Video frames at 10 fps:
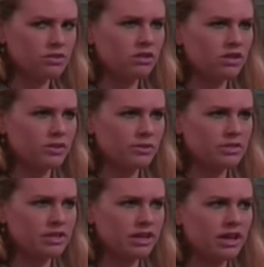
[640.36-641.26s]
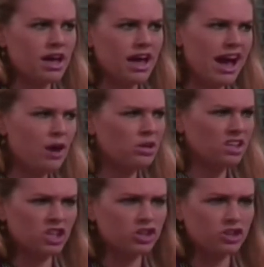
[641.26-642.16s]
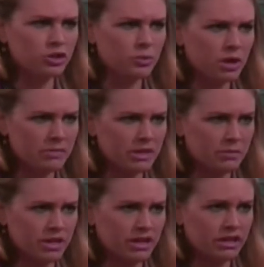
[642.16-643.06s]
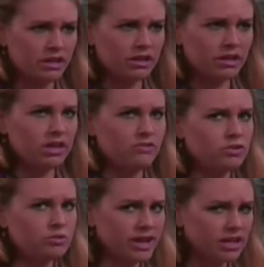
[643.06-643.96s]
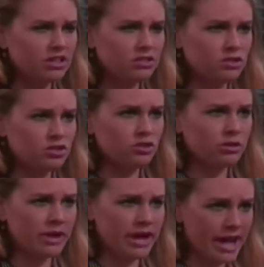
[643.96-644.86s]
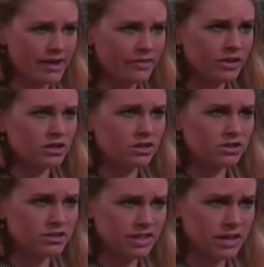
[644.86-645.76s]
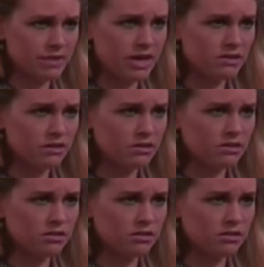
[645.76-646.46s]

Officer Lovett was saying, How clear do you want me to be? If you do anything to destroy what I have, you're a dead man.